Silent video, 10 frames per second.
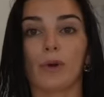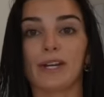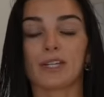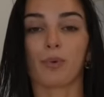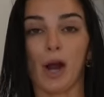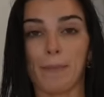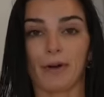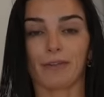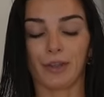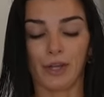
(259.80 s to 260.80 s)
we need to prep
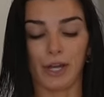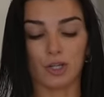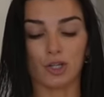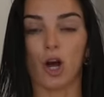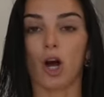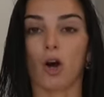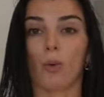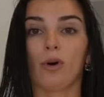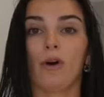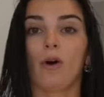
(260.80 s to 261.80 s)
everything.
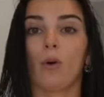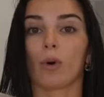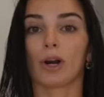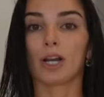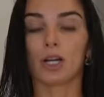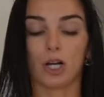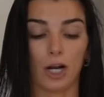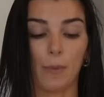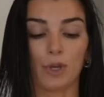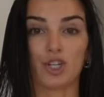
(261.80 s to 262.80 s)
So we're gonna cook
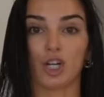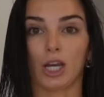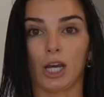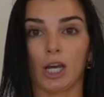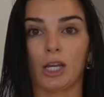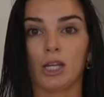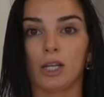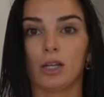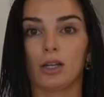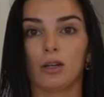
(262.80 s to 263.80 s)
up the chicken
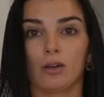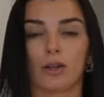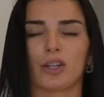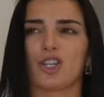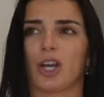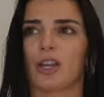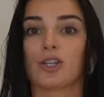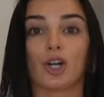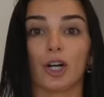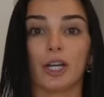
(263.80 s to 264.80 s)
or the chicken, the
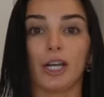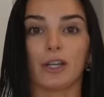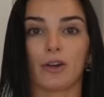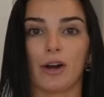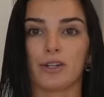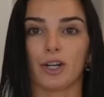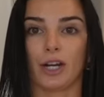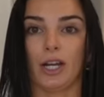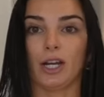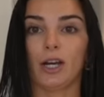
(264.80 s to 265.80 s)
turkey, the grounded
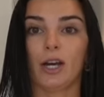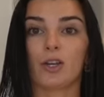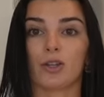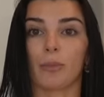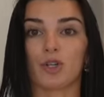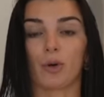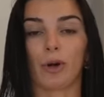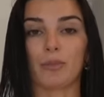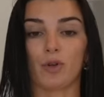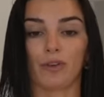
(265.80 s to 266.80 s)
turkey. So let me show you what
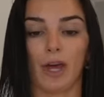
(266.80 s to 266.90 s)
I'm doing for